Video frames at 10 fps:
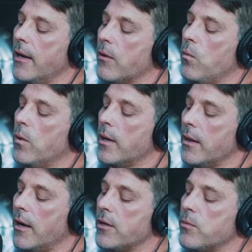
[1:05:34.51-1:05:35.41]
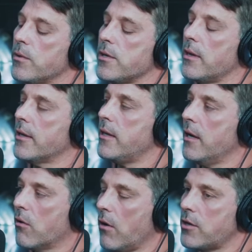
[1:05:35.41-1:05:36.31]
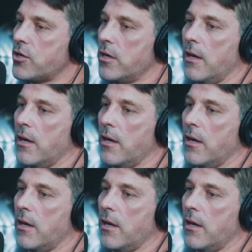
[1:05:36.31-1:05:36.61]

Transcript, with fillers: like what I liked was I liked the aggression.